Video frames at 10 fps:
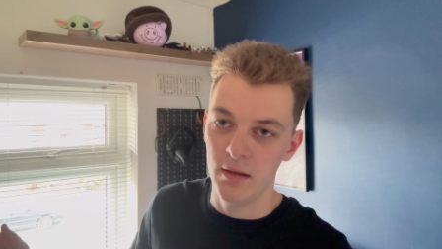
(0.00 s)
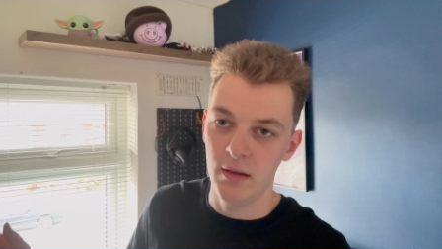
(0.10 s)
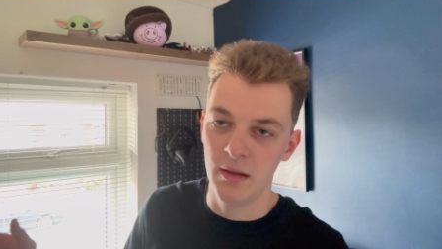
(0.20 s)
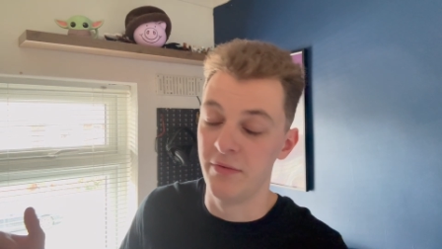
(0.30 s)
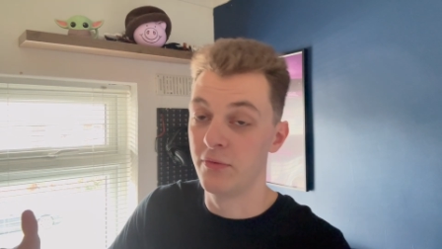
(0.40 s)

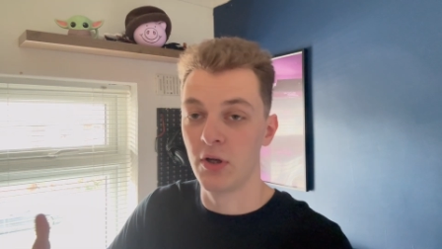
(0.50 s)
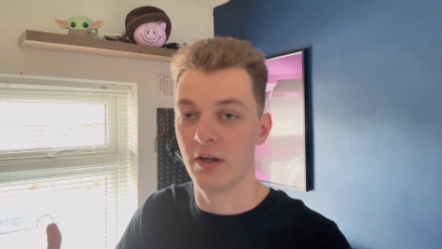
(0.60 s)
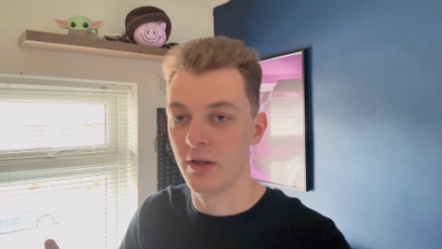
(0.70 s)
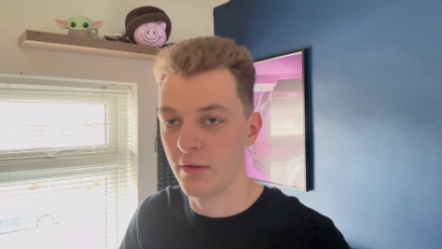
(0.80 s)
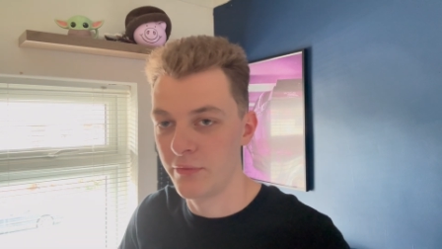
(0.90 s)
if you've got a
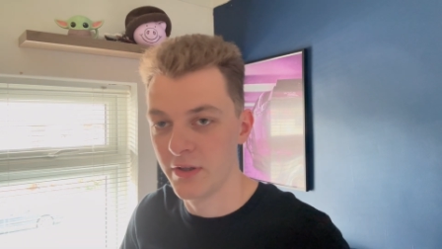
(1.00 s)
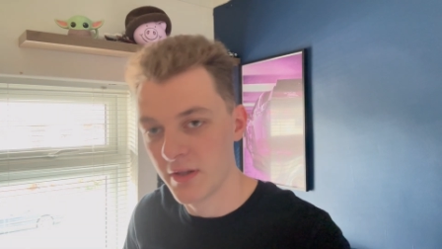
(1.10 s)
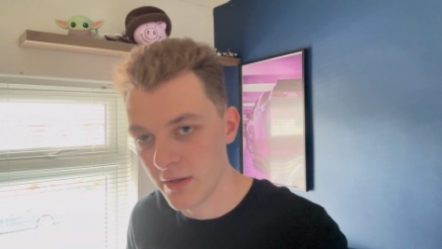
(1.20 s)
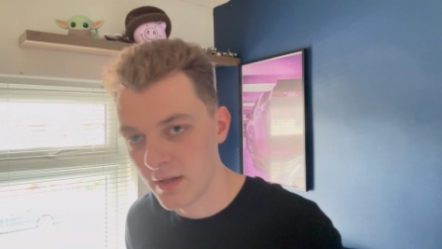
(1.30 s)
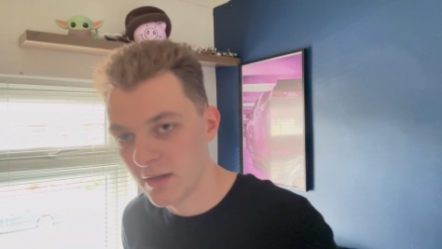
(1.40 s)
girlfriend
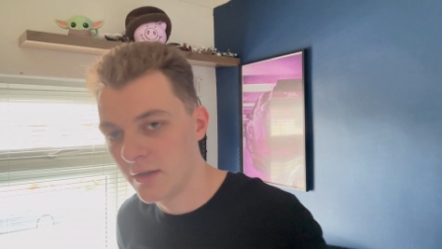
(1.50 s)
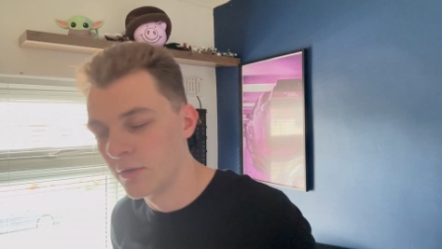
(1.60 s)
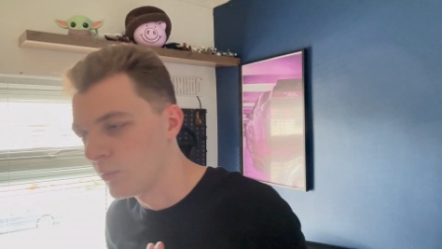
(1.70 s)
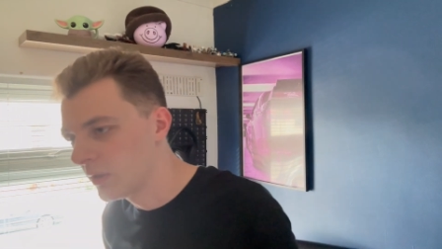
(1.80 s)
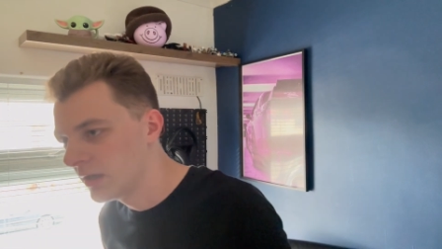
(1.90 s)
in the car
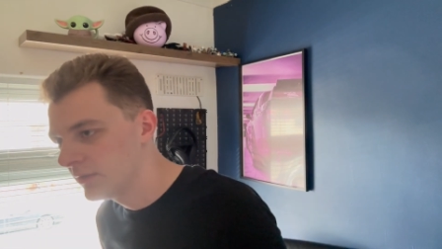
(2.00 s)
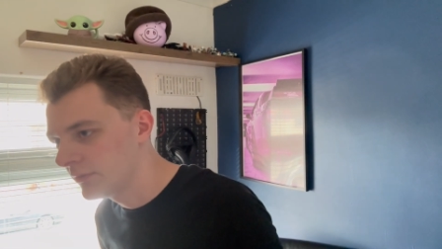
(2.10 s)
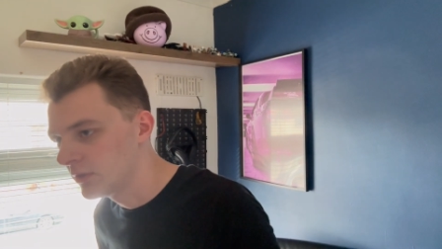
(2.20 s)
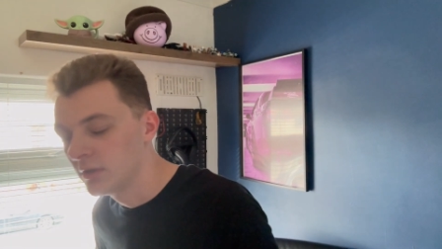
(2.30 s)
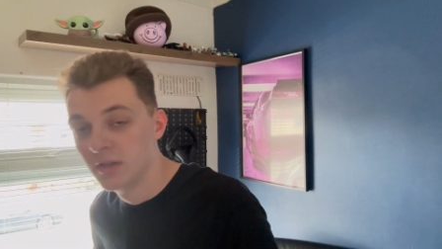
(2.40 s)
or a wife
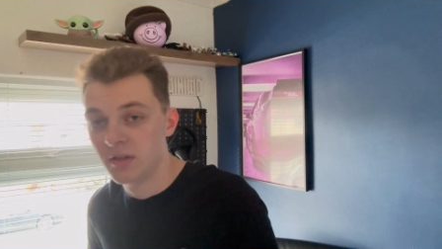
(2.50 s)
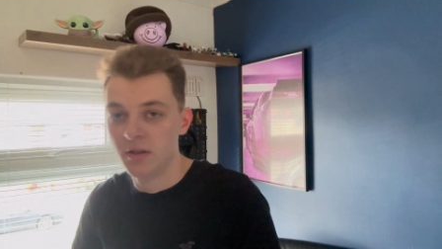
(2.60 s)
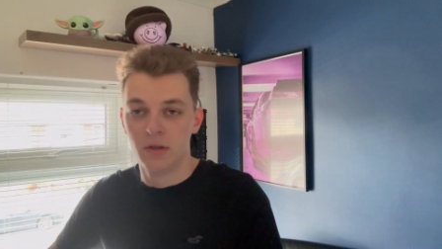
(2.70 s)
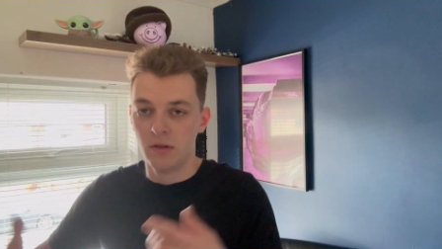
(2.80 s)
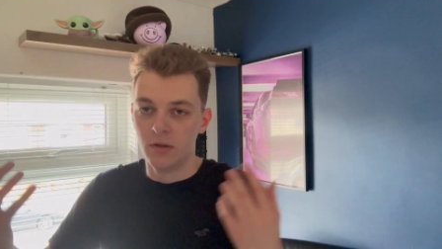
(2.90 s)
or
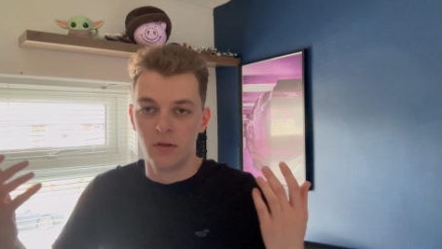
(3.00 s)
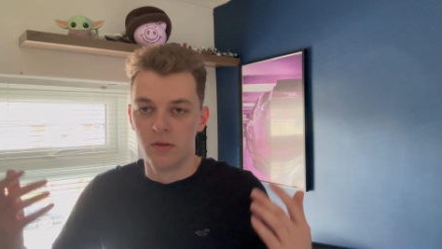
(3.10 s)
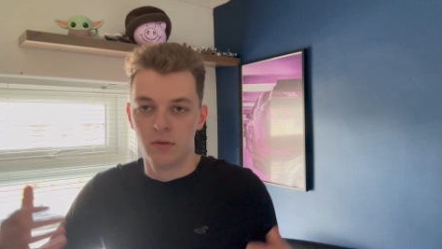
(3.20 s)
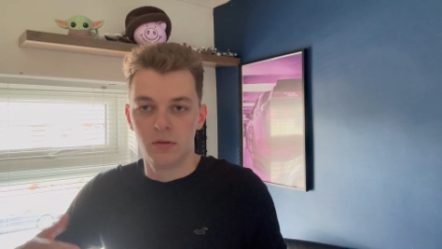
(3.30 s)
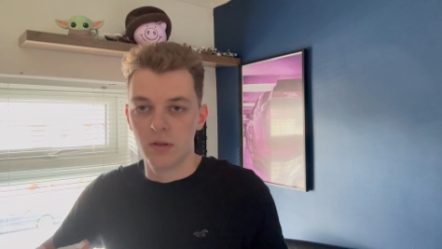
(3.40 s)

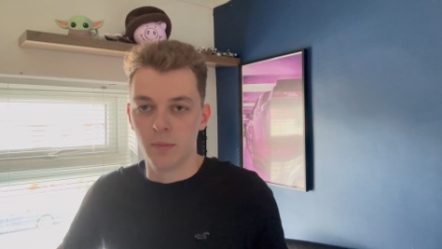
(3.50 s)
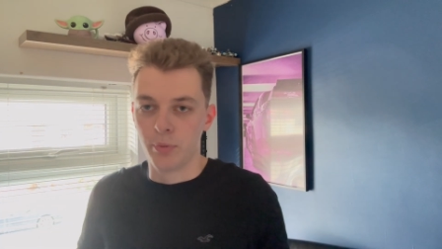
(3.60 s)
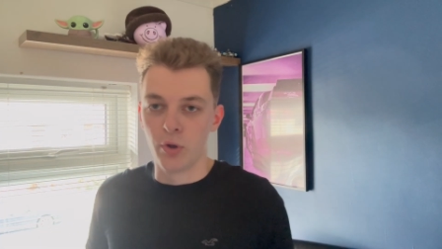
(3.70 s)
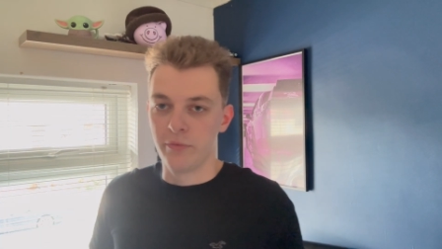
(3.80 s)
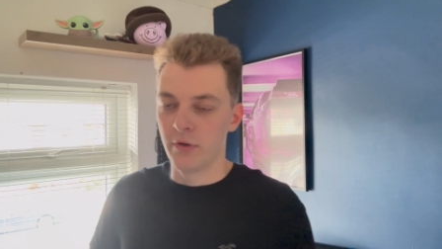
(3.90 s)
a
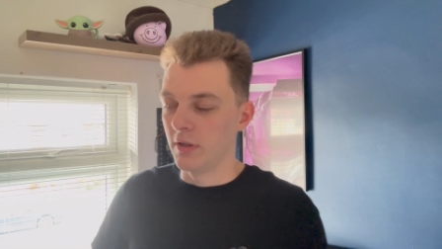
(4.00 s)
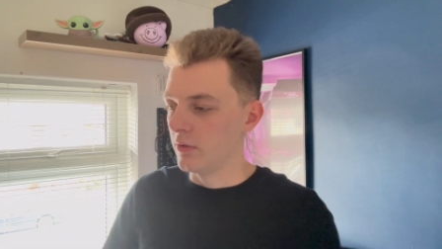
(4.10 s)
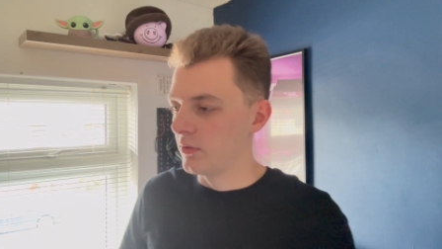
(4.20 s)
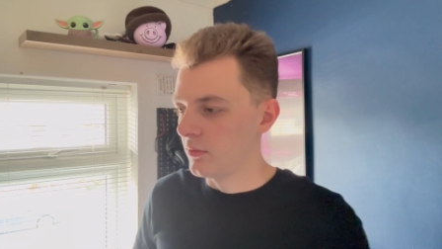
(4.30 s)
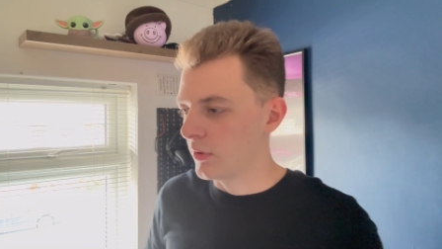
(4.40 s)

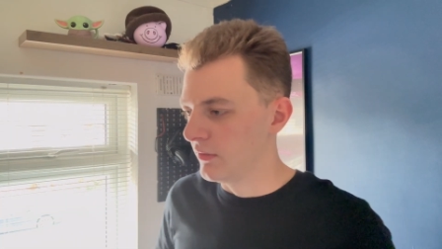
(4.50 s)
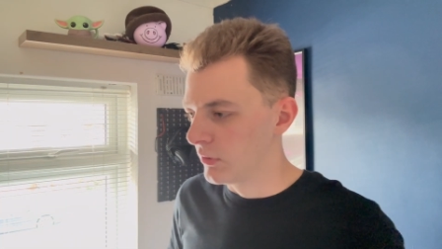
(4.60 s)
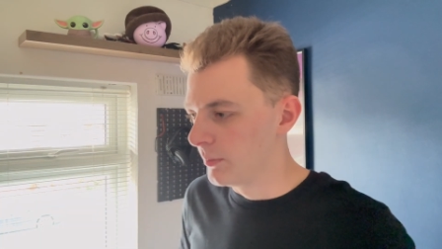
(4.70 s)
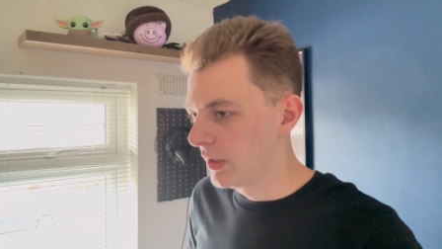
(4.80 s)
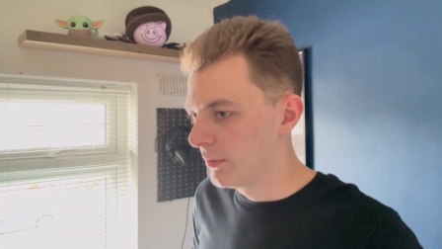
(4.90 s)
boyfriend,
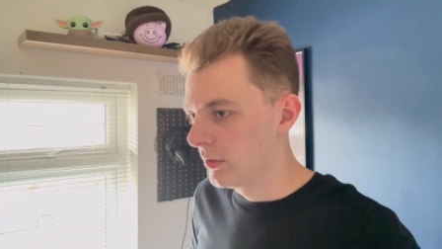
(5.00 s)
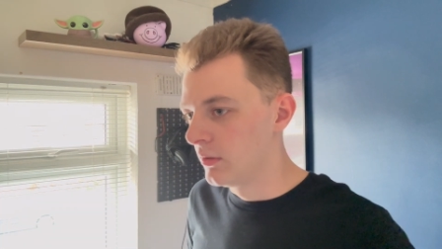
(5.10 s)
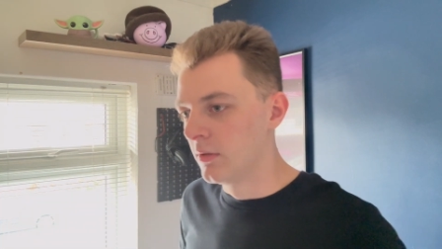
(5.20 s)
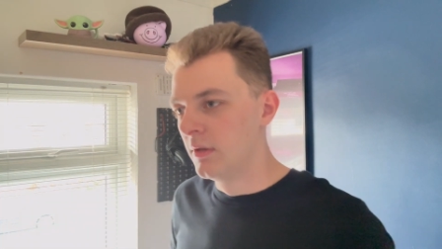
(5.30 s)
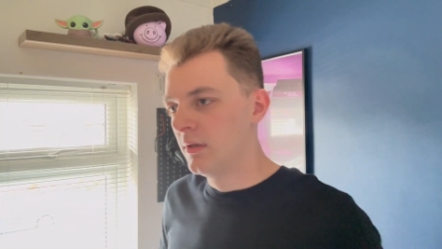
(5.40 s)
whatever it may be,